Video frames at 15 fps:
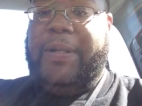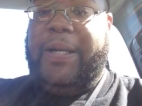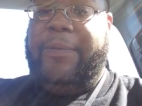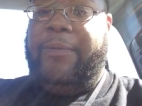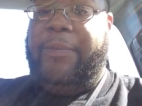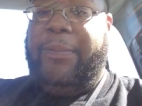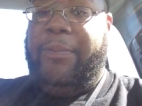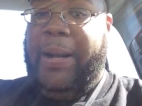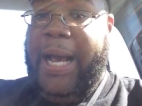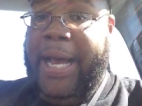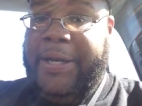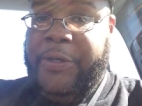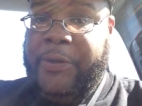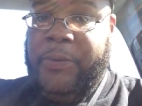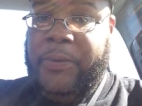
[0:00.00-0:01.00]
And
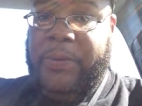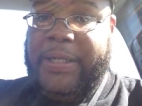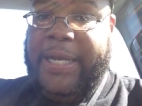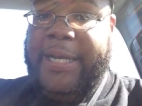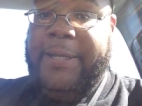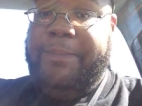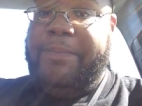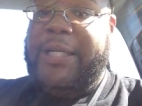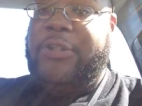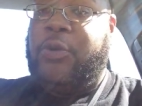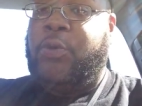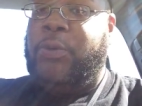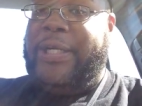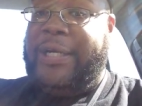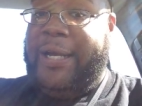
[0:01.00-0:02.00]
mind you that he
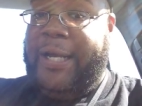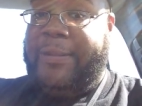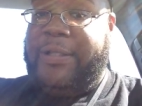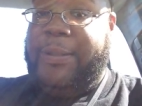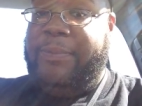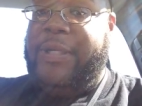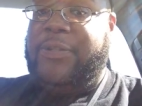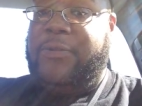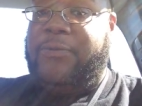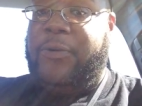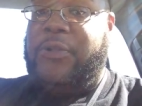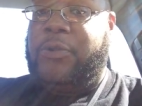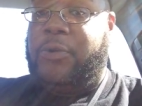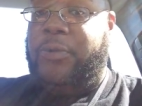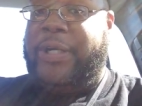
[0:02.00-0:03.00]
missed 3 games. He missed the
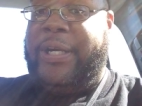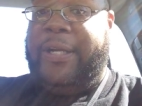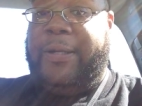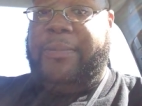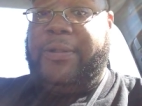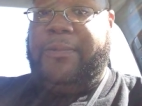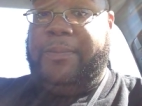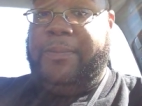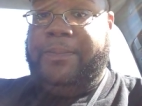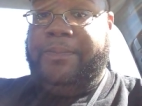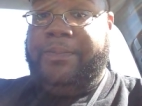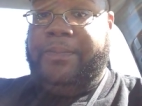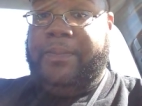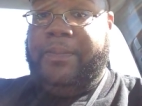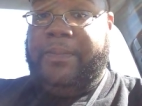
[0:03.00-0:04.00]
first 3 games,
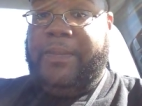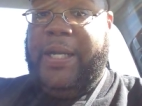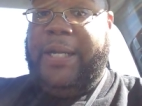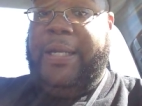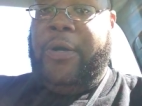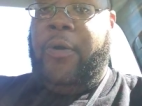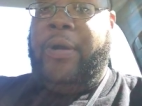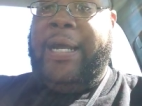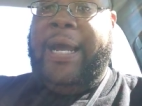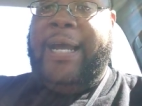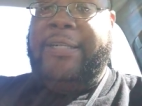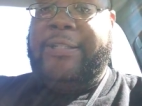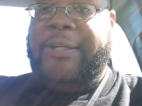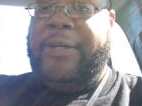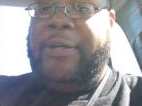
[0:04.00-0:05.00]
and he already
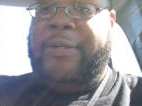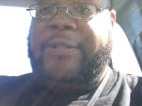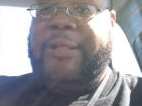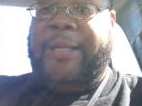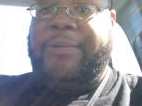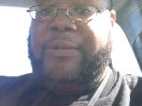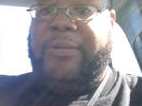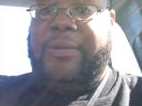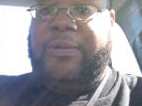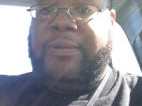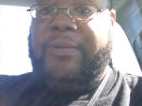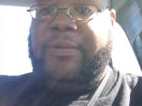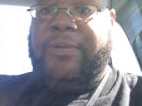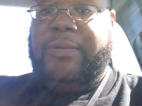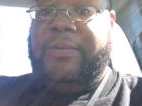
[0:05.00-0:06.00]
has 10
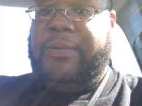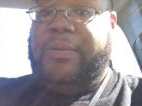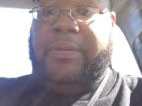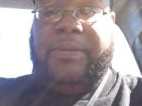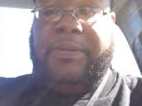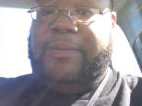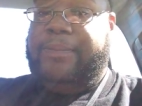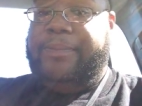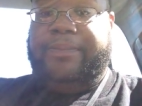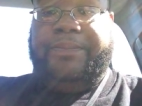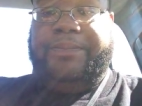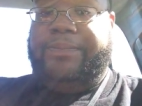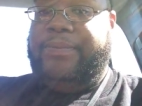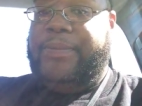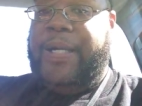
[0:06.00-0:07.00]
interceptions.
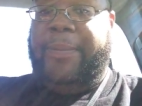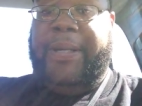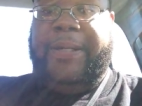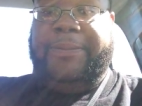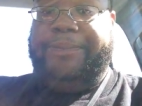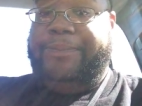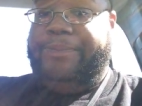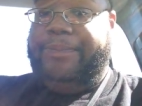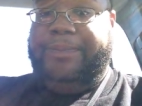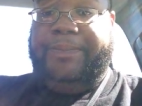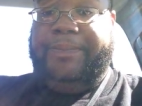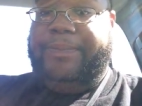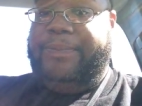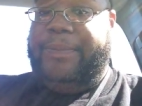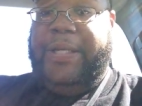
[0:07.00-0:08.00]
I mean,
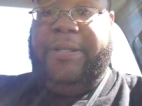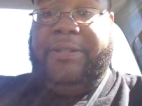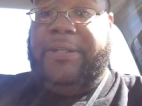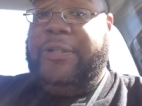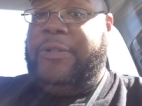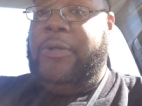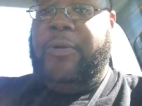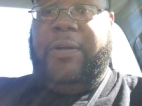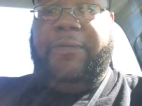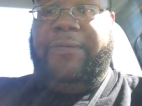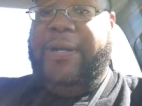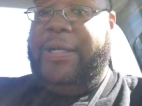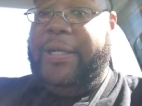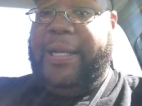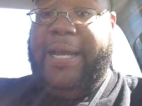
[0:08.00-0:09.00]
there's no
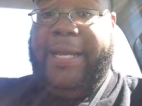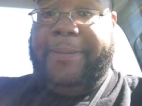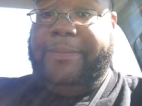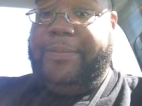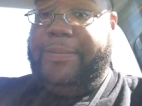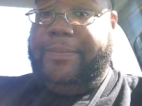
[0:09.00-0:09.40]
defending that.